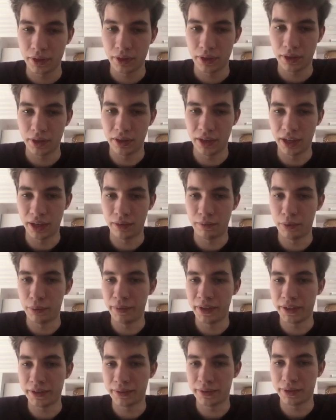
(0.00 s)
Then we
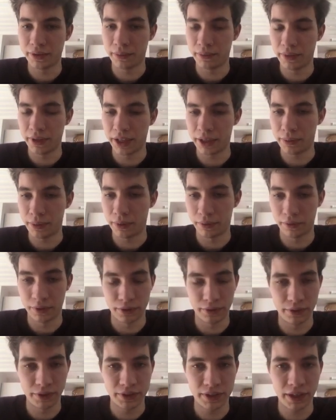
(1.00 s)
mix in some
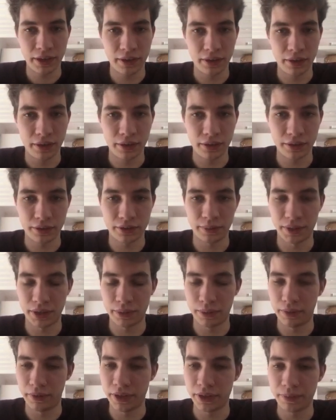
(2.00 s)
exploratory set, some
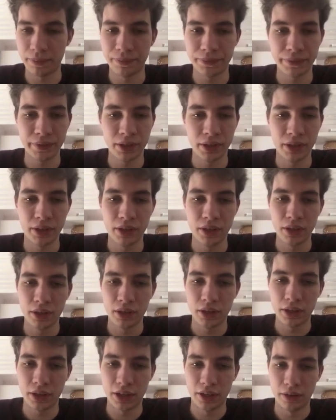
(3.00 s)
exploration,
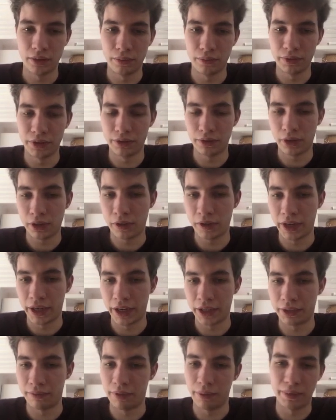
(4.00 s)
and we draw our
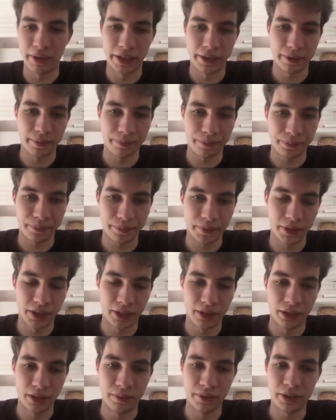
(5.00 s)
action we played.
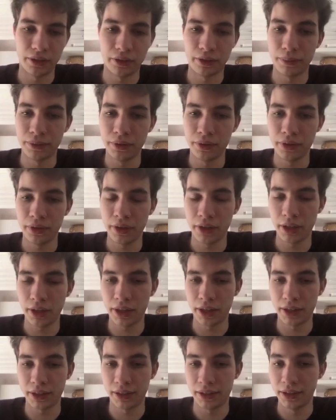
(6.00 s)
And then we can compute
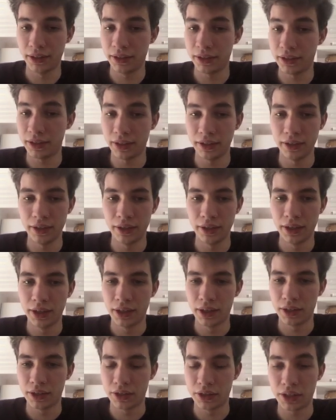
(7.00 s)
theta tilde t
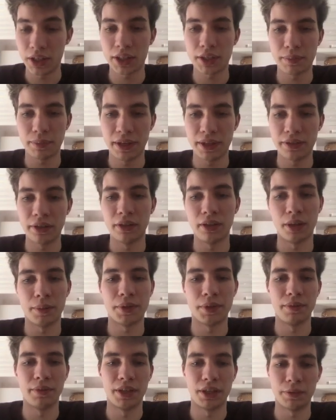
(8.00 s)
just based on the
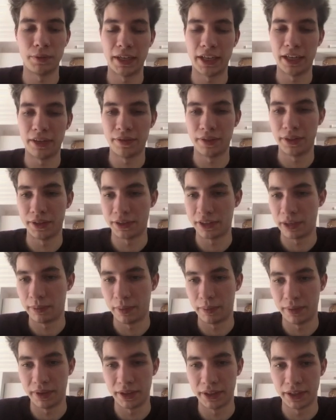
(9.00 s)
observation we have in this
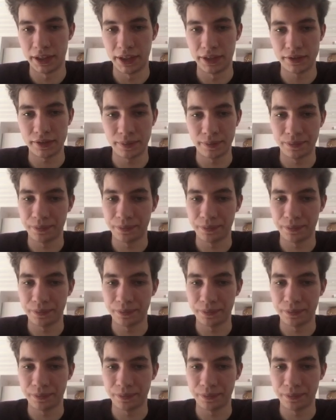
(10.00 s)
semi-bandit case.